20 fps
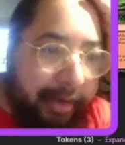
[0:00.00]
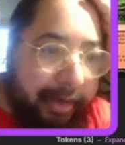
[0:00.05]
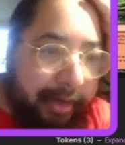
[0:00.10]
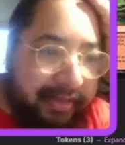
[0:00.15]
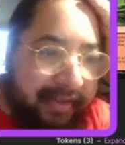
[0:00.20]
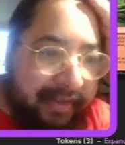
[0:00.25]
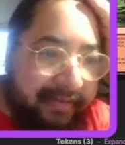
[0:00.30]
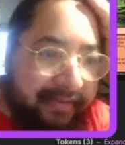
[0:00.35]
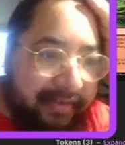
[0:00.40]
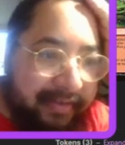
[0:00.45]
At
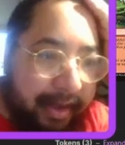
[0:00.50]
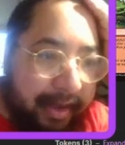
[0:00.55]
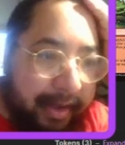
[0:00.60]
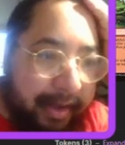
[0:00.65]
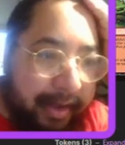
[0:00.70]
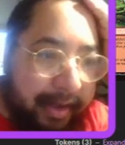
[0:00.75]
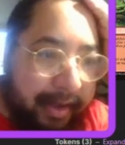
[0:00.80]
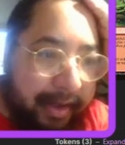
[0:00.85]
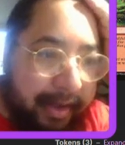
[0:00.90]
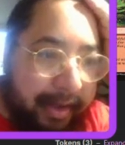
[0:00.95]
this time,
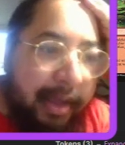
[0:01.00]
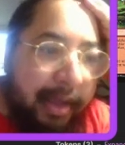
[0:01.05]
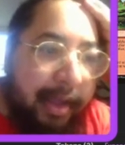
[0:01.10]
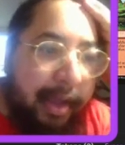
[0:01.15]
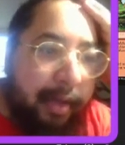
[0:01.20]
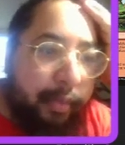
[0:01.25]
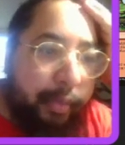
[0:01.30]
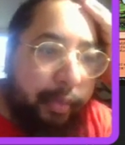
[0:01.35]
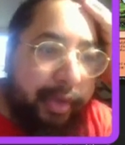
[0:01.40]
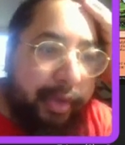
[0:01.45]

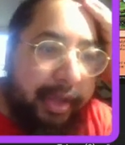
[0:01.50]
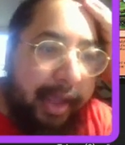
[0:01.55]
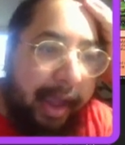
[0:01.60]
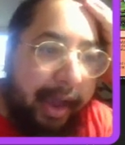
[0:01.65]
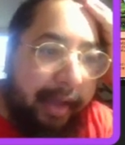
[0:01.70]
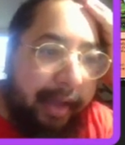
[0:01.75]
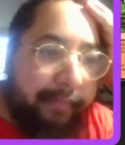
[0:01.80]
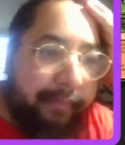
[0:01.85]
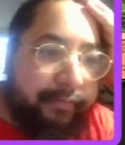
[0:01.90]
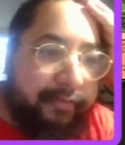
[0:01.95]
we
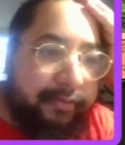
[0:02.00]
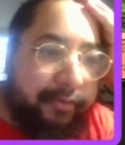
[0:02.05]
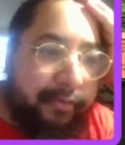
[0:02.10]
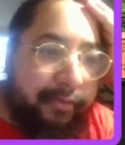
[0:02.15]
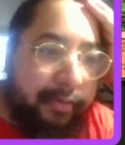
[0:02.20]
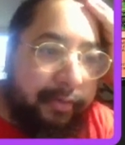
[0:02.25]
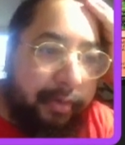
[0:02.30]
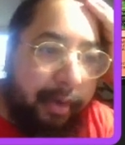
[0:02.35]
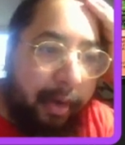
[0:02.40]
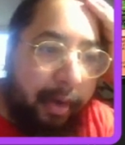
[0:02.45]
have
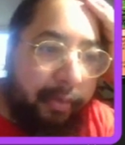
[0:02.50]
to